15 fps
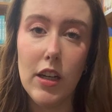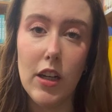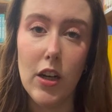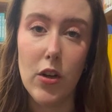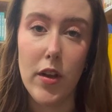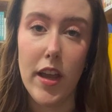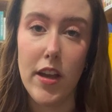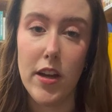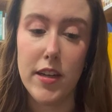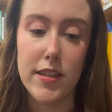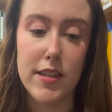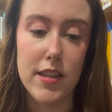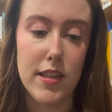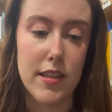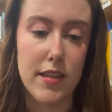Okay,
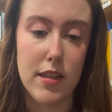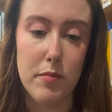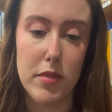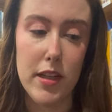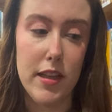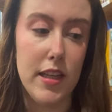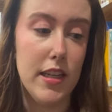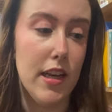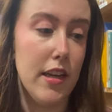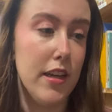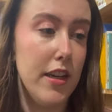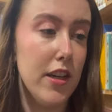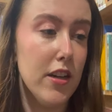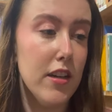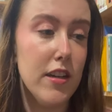honestly, it's completely dead in
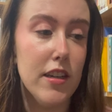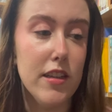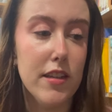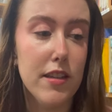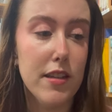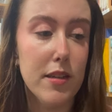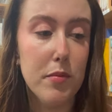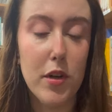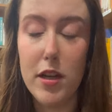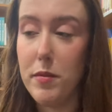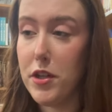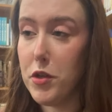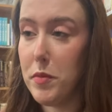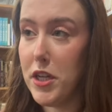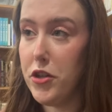here, and this is pretty
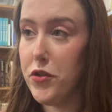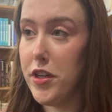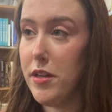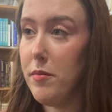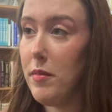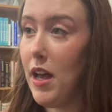much my dream.